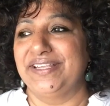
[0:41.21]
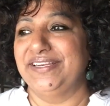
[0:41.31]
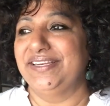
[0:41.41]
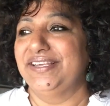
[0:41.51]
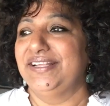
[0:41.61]

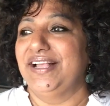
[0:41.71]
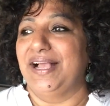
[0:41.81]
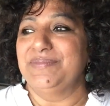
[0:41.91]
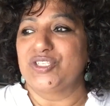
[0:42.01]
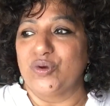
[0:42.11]
and
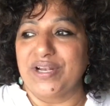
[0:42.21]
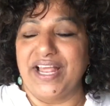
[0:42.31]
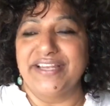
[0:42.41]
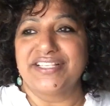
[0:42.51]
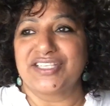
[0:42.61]
I'm so
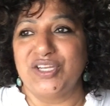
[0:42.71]
glad it's